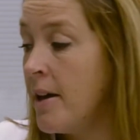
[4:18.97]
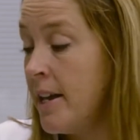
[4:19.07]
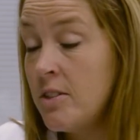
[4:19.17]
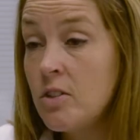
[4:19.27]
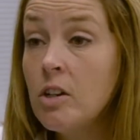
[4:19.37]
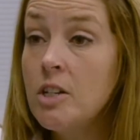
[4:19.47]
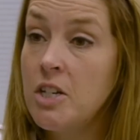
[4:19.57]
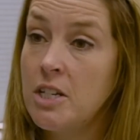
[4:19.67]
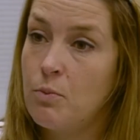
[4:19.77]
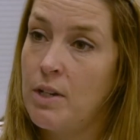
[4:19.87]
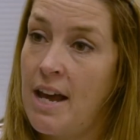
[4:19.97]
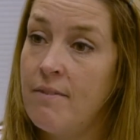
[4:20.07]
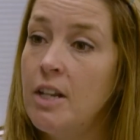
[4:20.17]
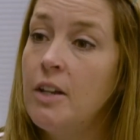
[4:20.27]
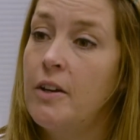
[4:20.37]
histologist will
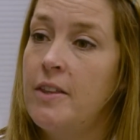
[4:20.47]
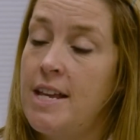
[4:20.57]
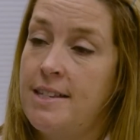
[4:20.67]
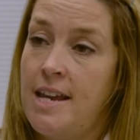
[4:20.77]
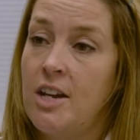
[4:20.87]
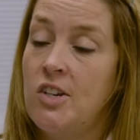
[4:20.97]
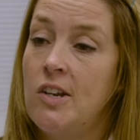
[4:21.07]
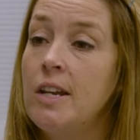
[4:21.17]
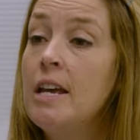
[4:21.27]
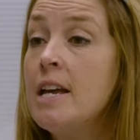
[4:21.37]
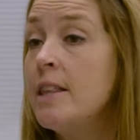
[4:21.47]
have a look at their section,